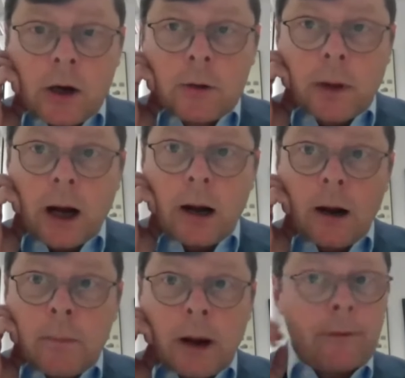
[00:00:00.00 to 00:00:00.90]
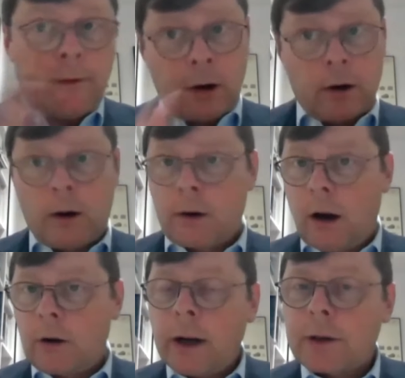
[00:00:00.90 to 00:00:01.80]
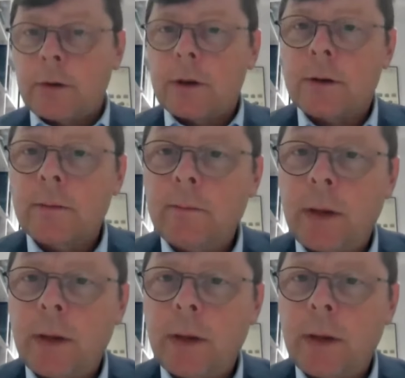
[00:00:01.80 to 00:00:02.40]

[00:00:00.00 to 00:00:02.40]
mobile by far are graduates.